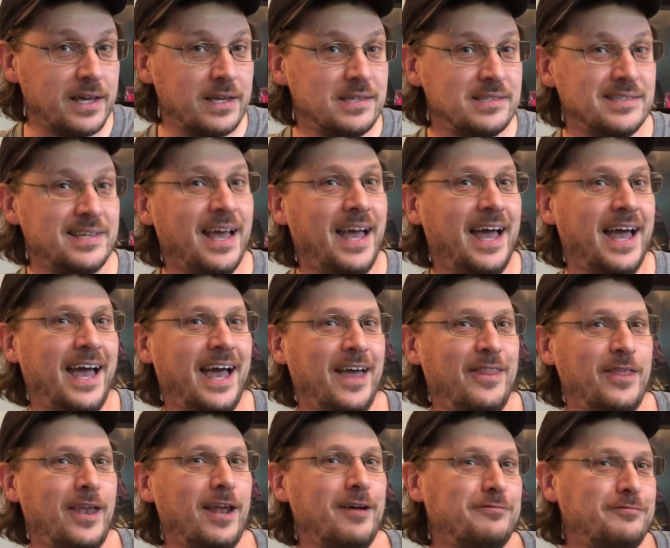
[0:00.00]
is,
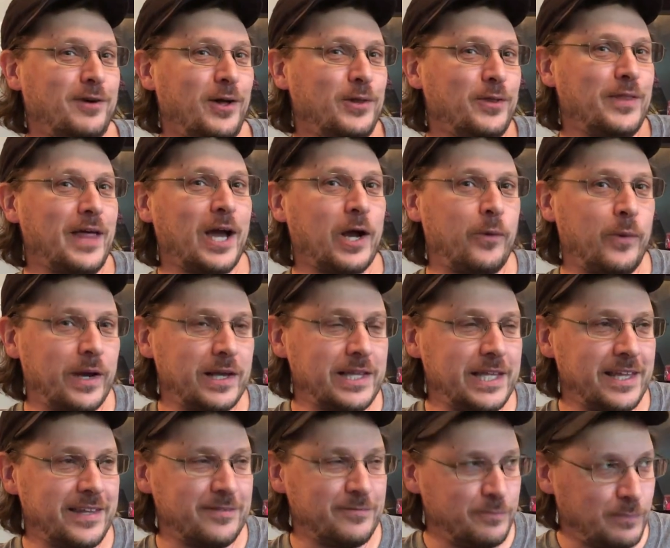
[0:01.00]
and then I follow that
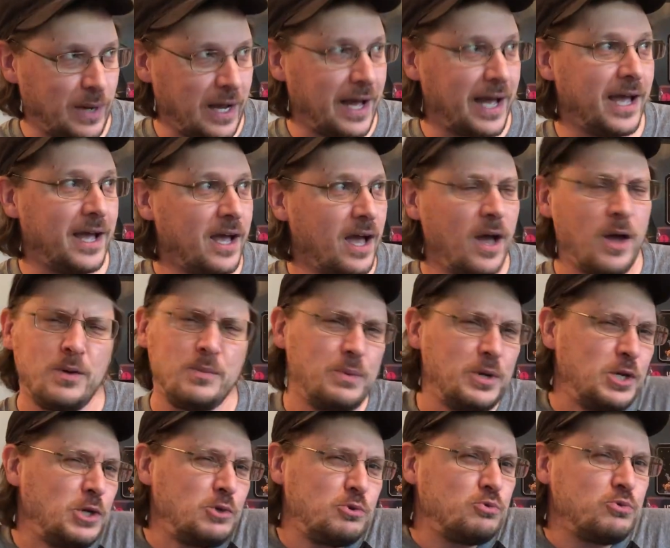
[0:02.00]
quickly by,
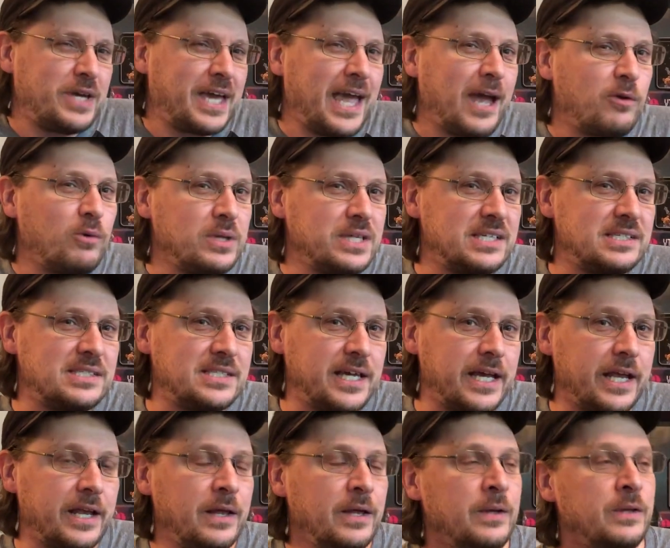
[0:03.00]
but you can't really see
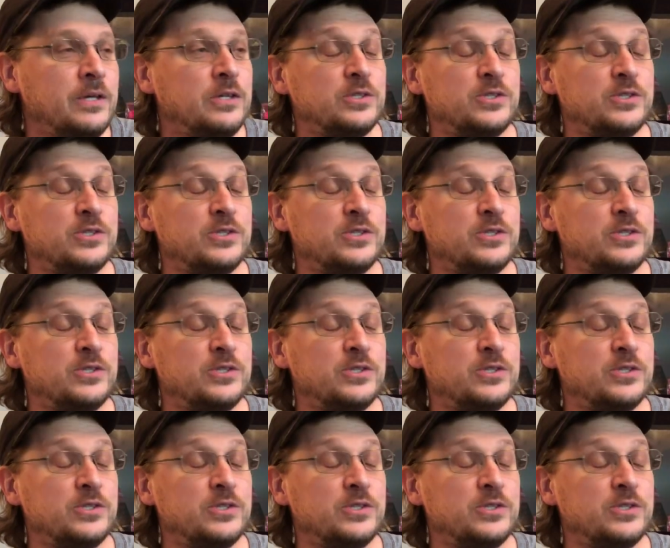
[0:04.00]
it.